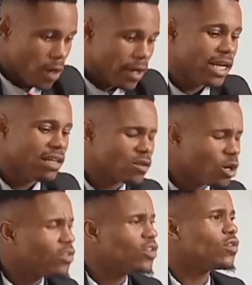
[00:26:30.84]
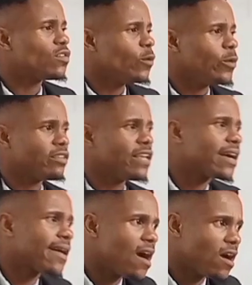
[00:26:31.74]
Okay, let's continue. So we
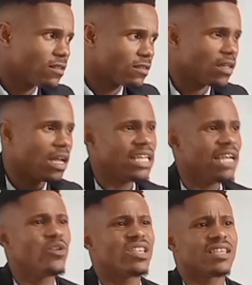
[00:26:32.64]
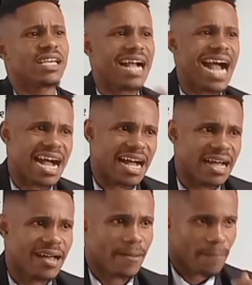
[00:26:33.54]
say cat and then we say car.